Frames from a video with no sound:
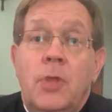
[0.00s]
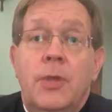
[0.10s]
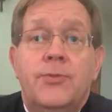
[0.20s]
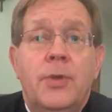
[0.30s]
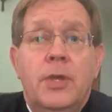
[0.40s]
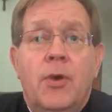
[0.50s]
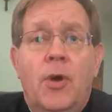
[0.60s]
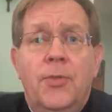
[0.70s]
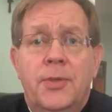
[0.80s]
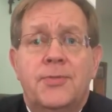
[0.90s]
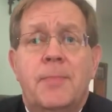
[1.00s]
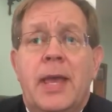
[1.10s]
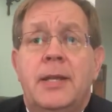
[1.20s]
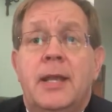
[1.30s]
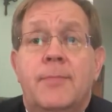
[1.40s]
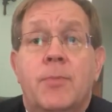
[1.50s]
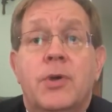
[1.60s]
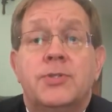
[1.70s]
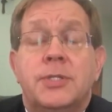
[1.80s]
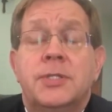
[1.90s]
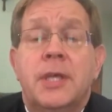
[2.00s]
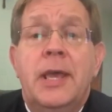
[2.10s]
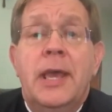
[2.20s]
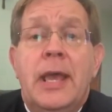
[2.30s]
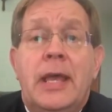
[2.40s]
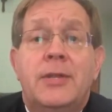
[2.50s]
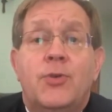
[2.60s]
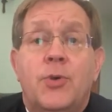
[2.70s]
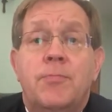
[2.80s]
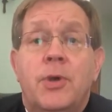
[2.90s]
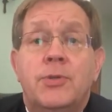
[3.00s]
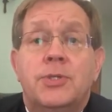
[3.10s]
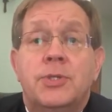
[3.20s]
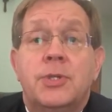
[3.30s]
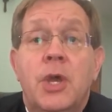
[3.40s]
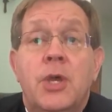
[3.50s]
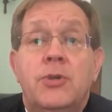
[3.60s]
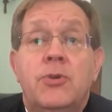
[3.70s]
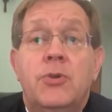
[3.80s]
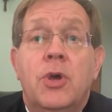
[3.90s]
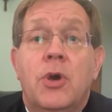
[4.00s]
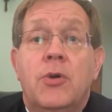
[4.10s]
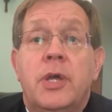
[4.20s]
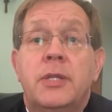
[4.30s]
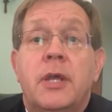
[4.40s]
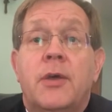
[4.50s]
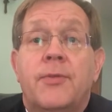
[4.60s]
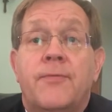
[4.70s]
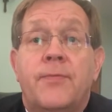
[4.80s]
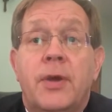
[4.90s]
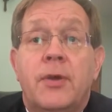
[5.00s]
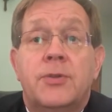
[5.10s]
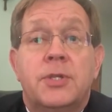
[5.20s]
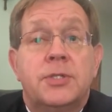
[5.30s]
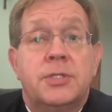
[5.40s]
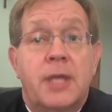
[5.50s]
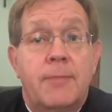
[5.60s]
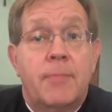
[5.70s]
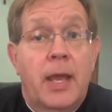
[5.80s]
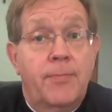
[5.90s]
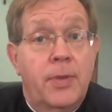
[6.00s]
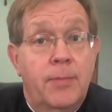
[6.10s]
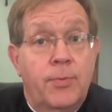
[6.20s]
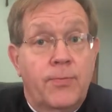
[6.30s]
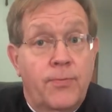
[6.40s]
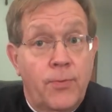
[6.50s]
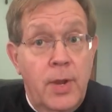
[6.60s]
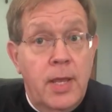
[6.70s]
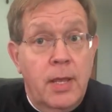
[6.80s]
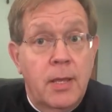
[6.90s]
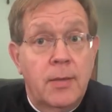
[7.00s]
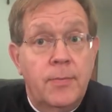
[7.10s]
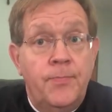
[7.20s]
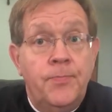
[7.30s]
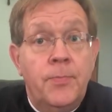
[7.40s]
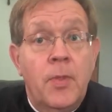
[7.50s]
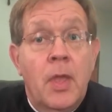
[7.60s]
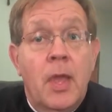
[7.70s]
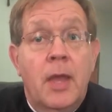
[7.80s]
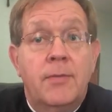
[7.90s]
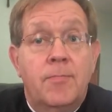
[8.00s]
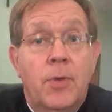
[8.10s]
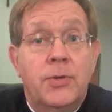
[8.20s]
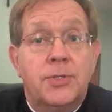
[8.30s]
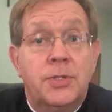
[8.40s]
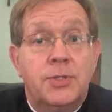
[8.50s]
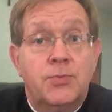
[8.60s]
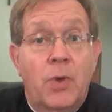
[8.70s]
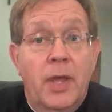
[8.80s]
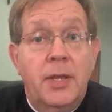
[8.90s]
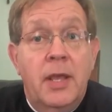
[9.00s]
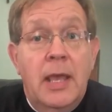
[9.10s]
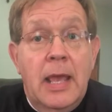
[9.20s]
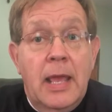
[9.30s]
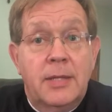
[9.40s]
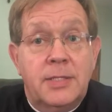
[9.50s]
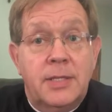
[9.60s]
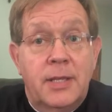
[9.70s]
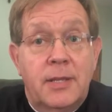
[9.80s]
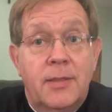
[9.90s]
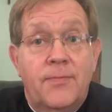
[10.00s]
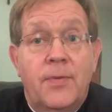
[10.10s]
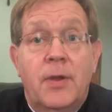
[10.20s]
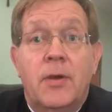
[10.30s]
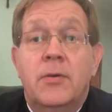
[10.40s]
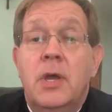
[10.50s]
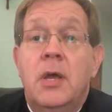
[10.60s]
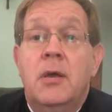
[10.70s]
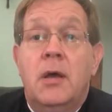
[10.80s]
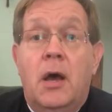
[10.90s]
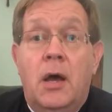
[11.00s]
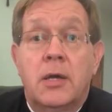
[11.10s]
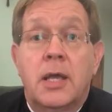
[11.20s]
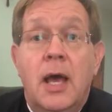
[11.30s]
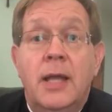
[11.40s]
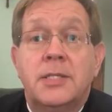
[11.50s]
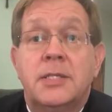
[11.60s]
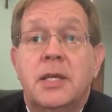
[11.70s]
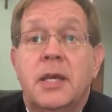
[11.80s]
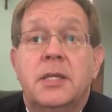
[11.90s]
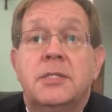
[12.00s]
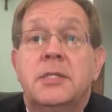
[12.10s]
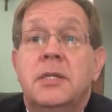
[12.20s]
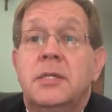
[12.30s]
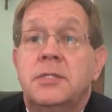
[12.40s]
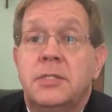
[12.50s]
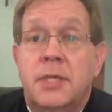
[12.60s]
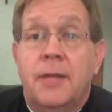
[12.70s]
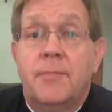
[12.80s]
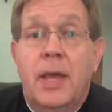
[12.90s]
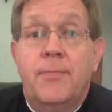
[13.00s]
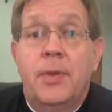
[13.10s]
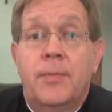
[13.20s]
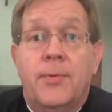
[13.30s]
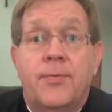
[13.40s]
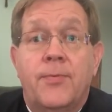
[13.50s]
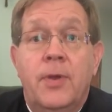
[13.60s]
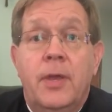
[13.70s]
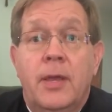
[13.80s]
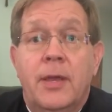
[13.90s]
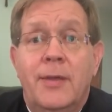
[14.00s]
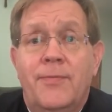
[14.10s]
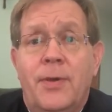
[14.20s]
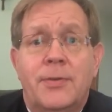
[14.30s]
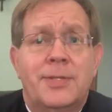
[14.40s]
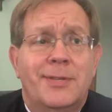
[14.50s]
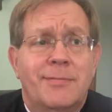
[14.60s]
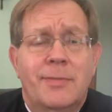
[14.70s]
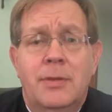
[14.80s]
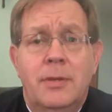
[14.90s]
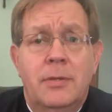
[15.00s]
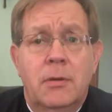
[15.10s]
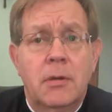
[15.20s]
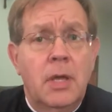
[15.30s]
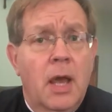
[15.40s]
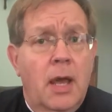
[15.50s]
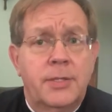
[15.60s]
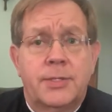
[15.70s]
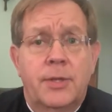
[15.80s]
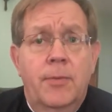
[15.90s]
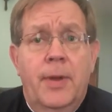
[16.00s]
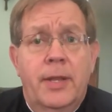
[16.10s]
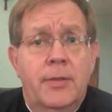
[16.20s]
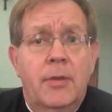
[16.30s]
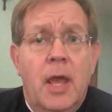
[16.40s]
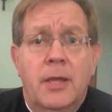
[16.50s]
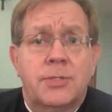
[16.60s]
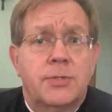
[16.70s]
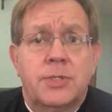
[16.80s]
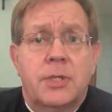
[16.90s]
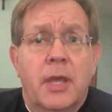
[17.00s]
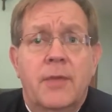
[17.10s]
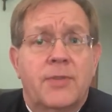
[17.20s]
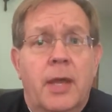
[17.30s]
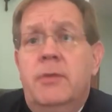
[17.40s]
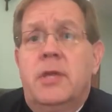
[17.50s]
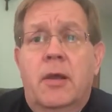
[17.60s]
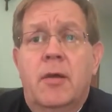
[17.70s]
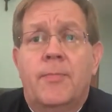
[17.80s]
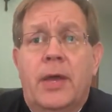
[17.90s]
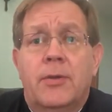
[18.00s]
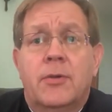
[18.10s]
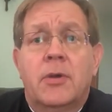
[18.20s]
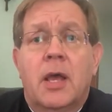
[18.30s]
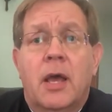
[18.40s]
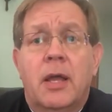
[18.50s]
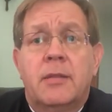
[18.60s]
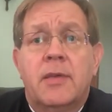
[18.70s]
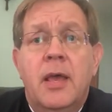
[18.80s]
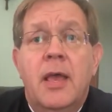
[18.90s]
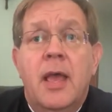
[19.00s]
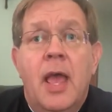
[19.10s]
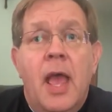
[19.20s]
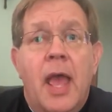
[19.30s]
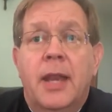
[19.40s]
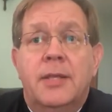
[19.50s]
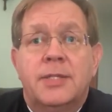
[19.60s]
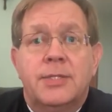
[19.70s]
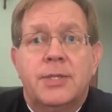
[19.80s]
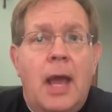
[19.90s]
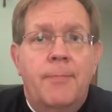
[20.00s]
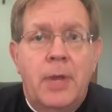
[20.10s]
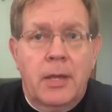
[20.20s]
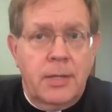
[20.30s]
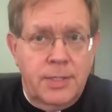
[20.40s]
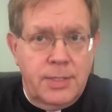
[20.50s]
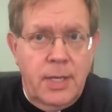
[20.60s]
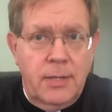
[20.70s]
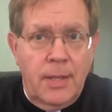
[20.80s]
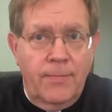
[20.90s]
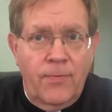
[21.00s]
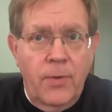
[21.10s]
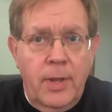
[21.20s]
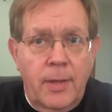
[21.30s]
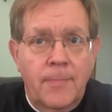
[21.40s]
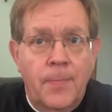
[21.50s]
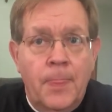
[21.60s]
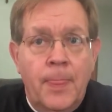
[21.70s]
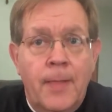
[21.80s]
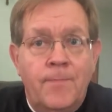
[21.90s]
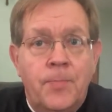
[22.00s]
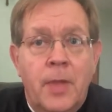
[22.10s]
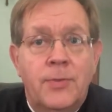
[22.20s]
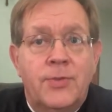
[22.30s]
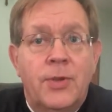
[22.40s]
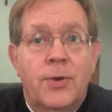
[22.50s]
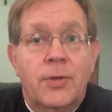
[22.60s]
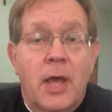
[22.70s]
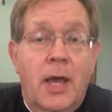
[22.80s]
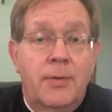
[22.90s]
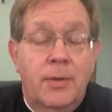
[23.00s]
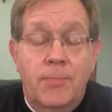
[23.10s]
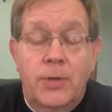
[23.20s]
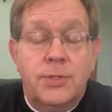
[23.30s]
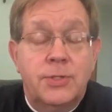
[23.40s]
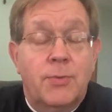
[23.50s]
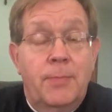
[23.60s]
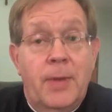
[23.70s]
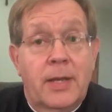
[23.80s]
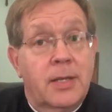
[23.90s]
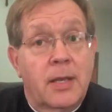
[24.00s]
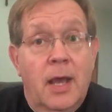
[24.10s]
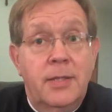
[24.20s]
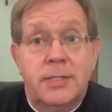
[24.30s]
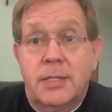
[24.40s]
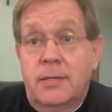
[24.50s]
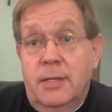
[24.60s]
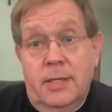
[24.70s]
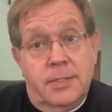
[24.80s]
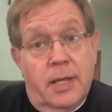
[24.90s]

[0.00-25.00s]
So he called this man named Moses and told Moses, You go and tell the Pharaoh to set my people free. And Moses went and said to the Pharaoh, Our God says, Set my people free. And Pharaoh said, Your gods, nobody. You guys are slaves. I don't care about your God," And he says, I'm not going to set them free. And so God, Moses went back to God and said, he's